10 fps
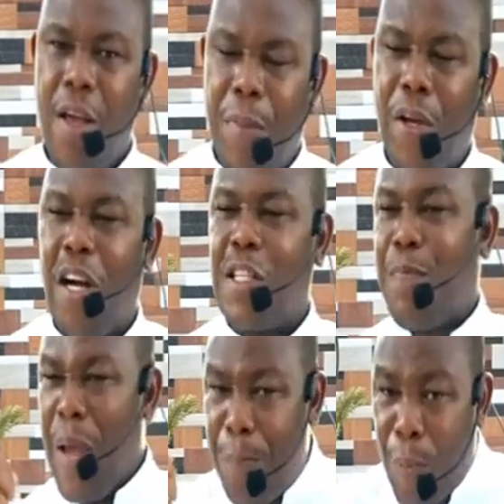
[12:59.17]
because
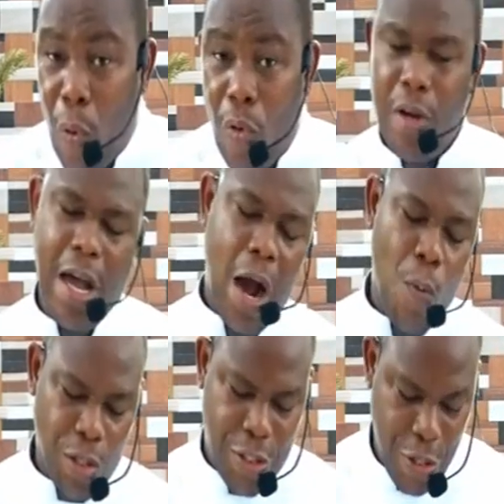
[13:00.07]
people are
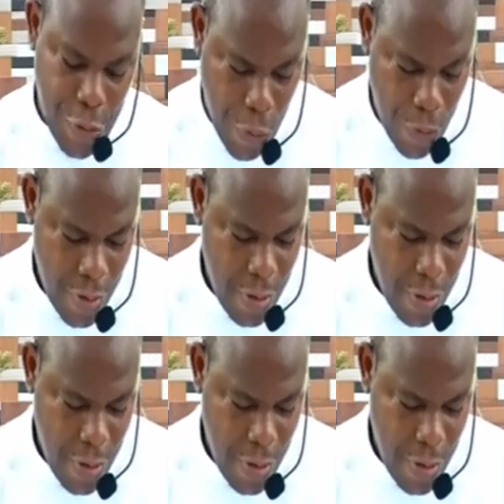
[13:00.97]
watching you.